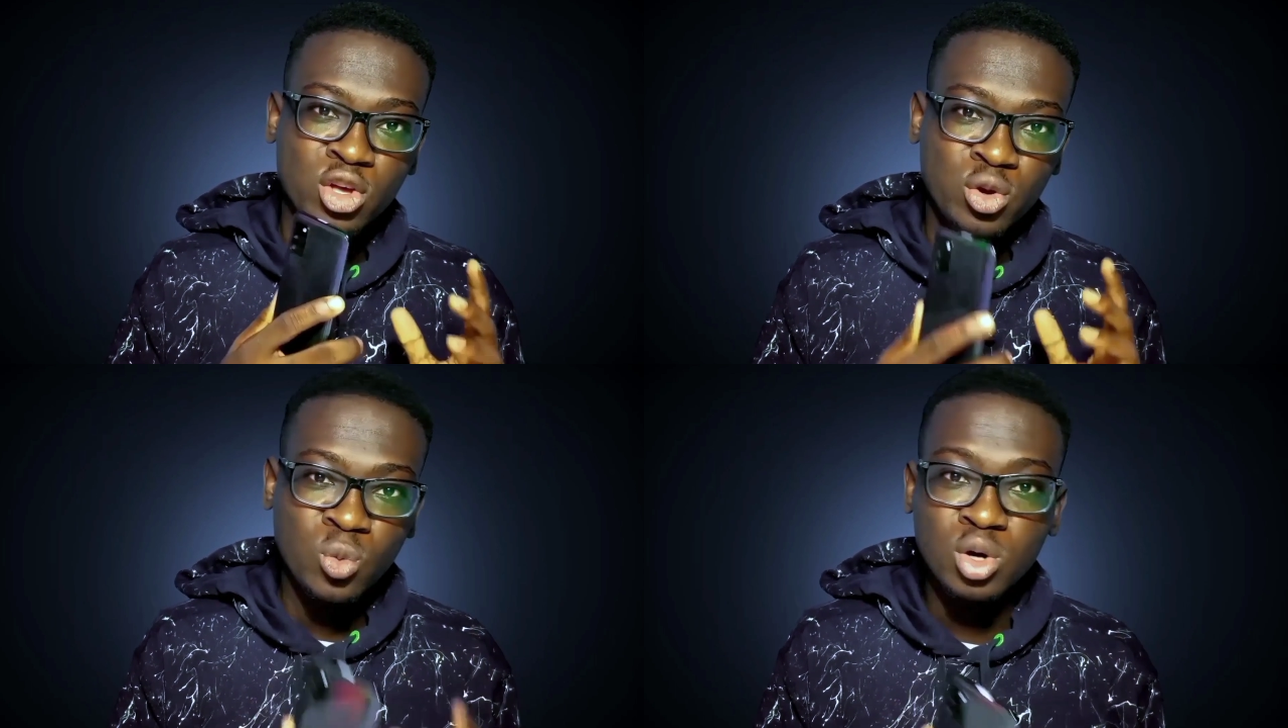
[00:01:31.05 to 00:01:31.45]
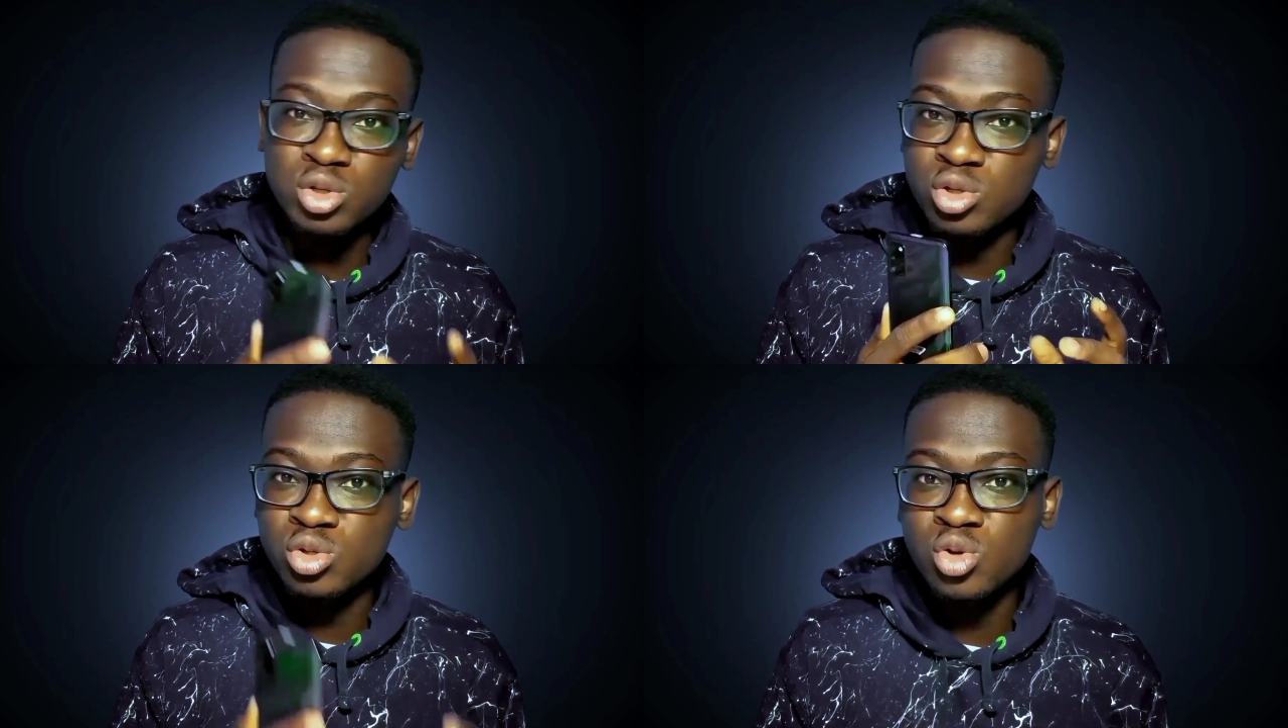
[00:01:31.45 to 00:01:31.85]
you
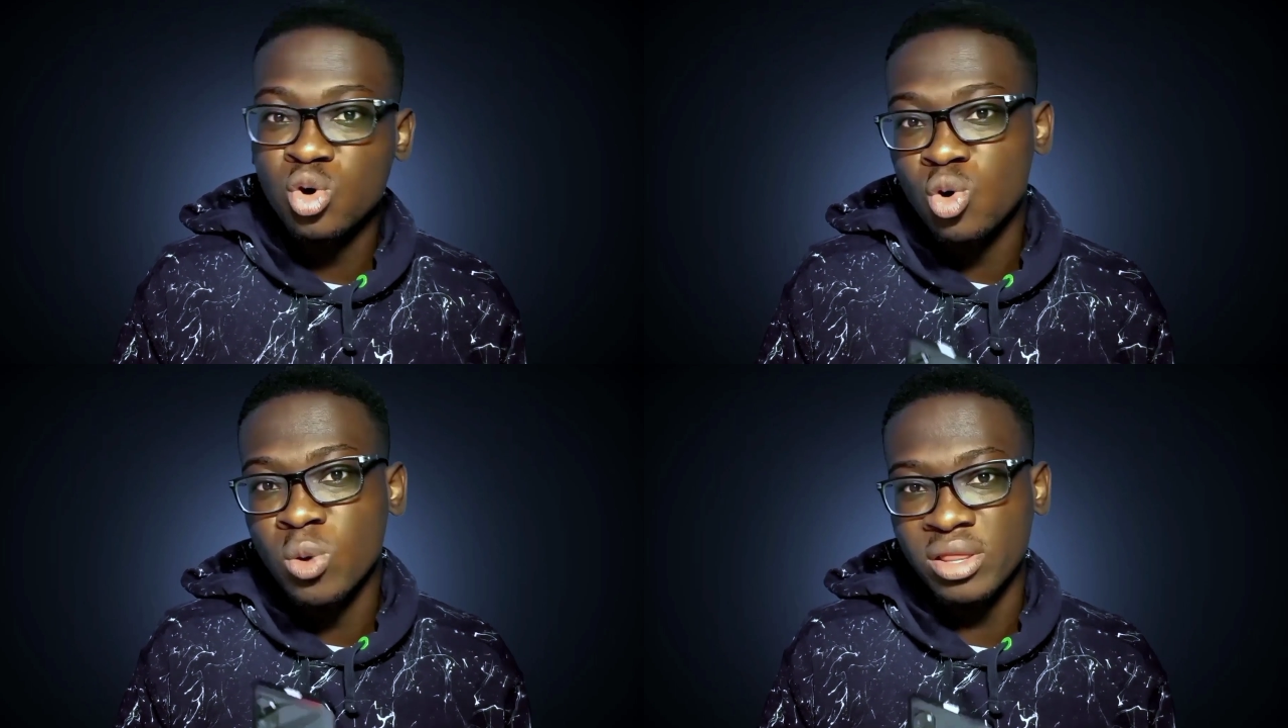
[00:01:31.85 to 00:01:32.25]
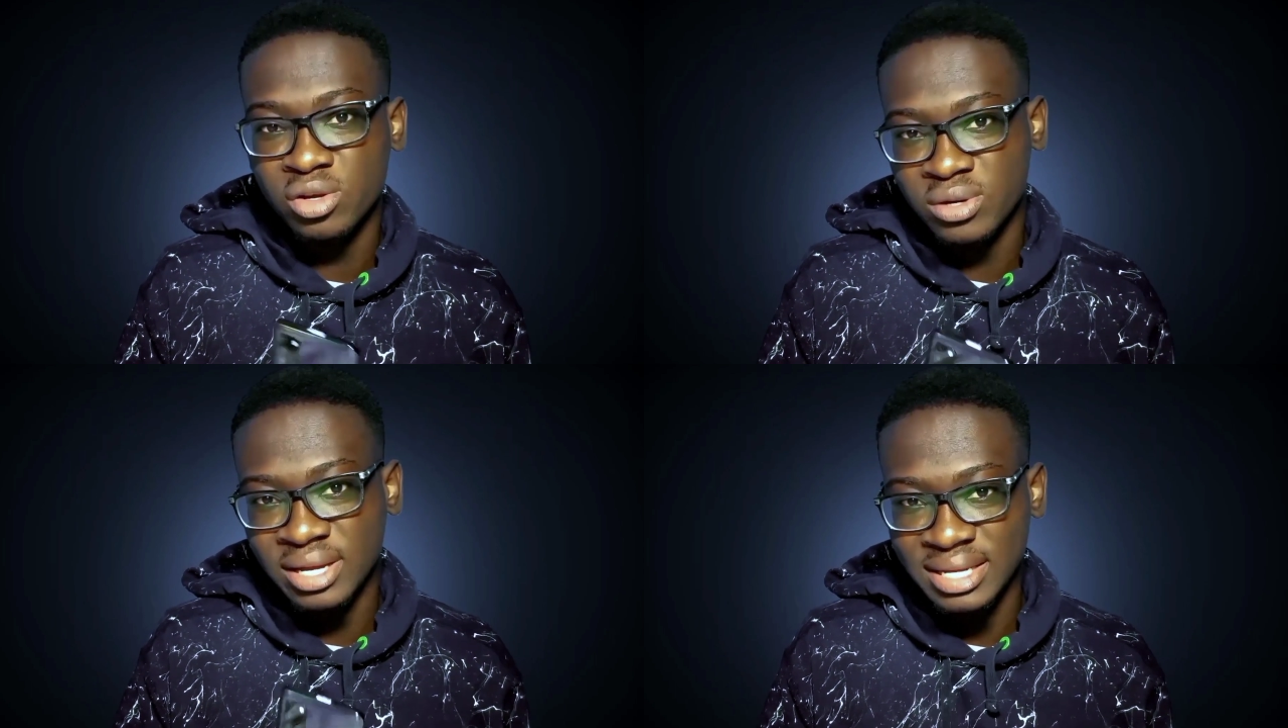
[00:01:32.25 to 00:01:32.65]
want to know whether
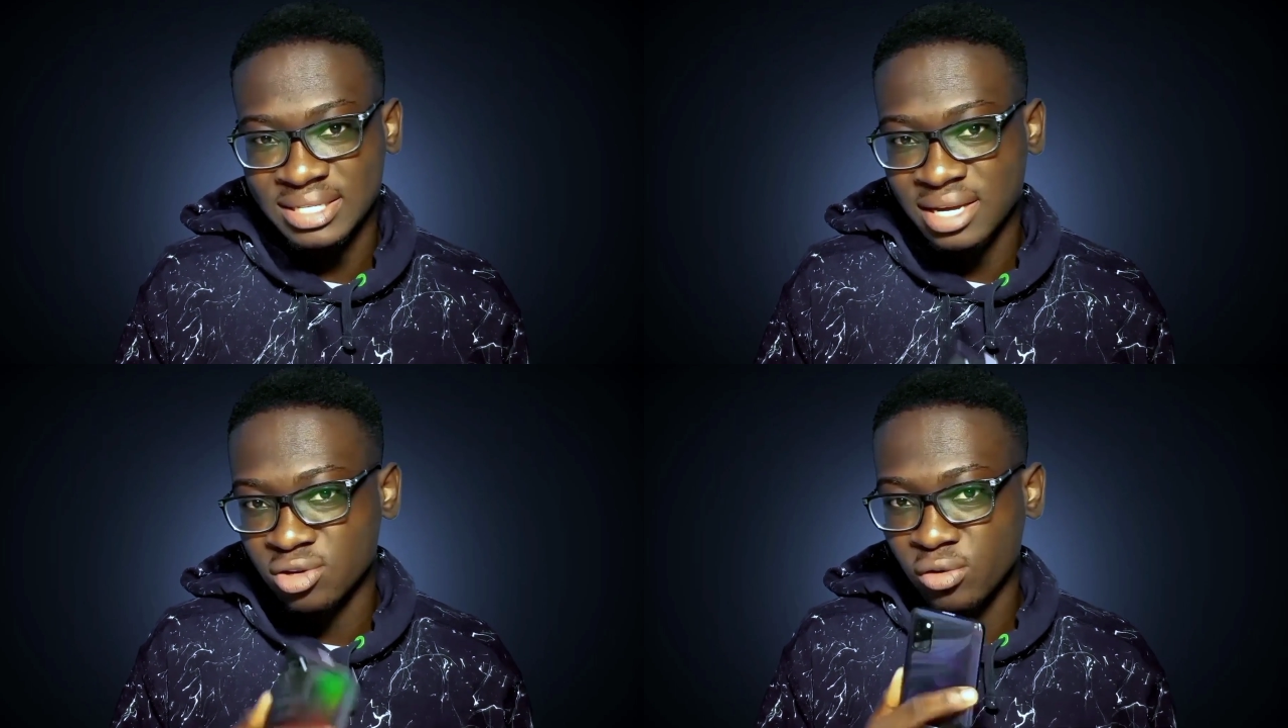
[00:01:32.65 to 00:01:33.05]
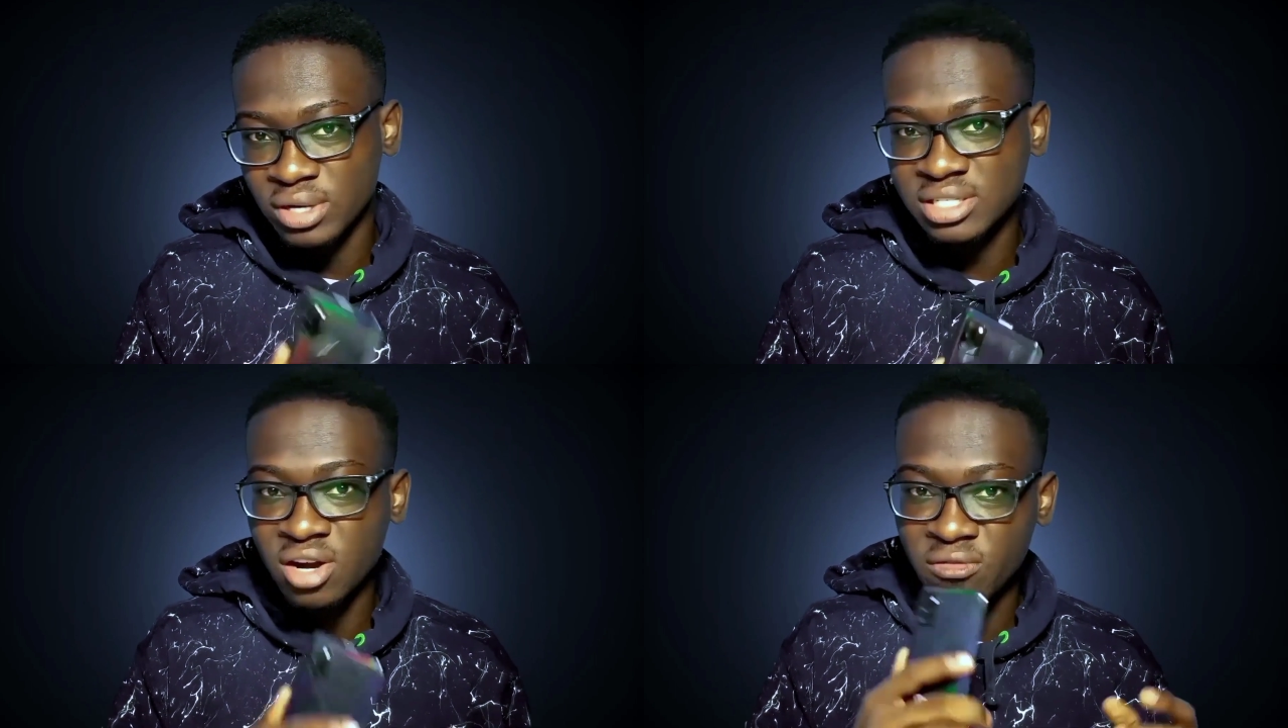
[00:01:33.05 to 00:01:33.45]
you're getting an
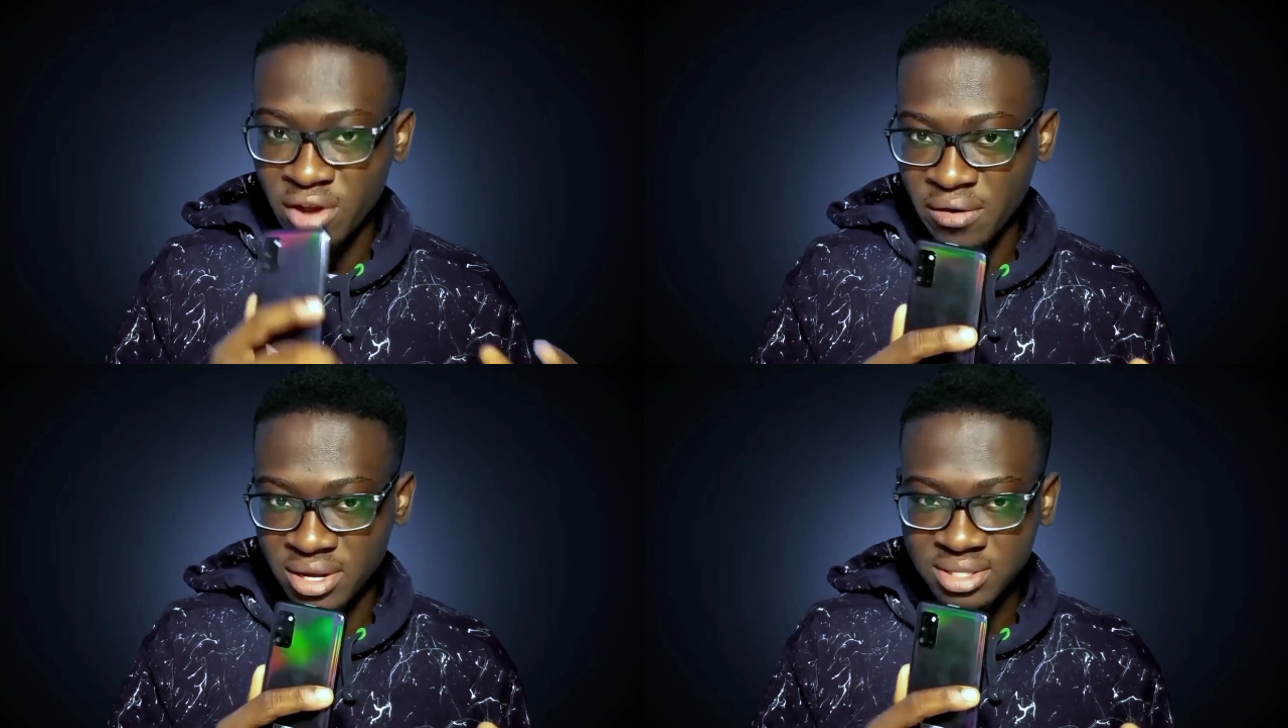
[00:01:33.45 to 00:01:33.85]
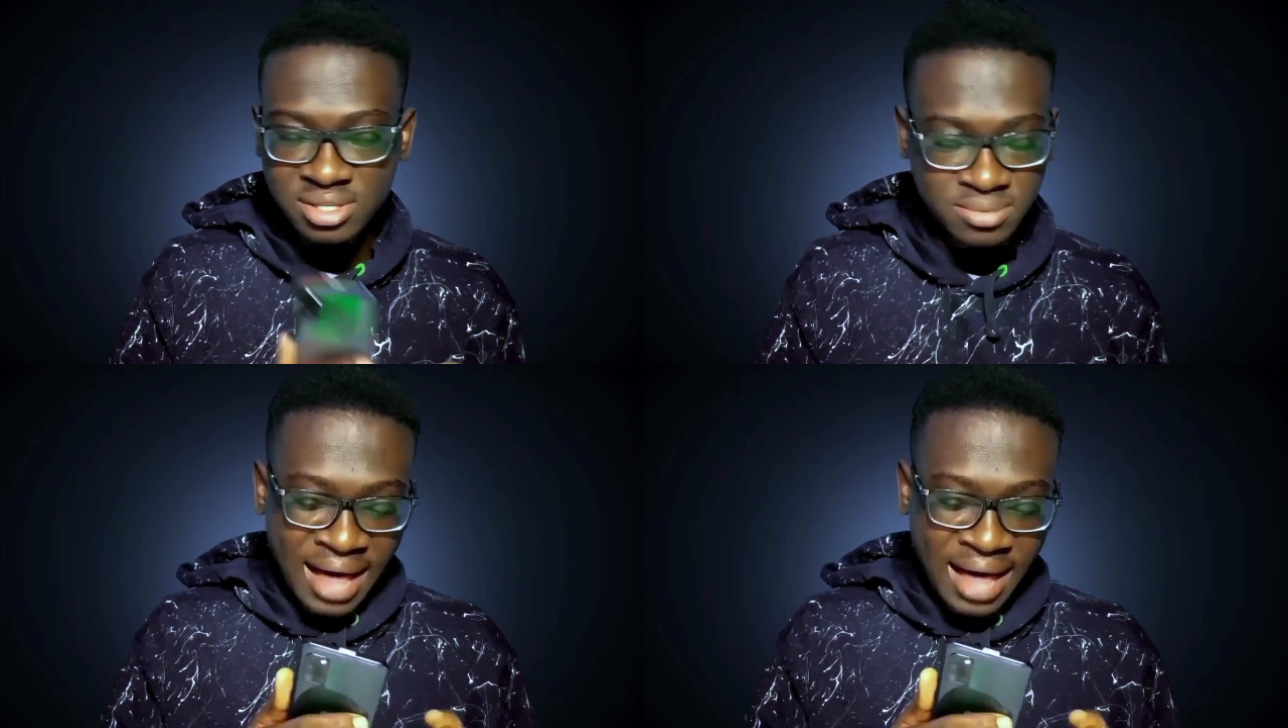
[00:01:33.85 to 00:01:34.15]
original variant.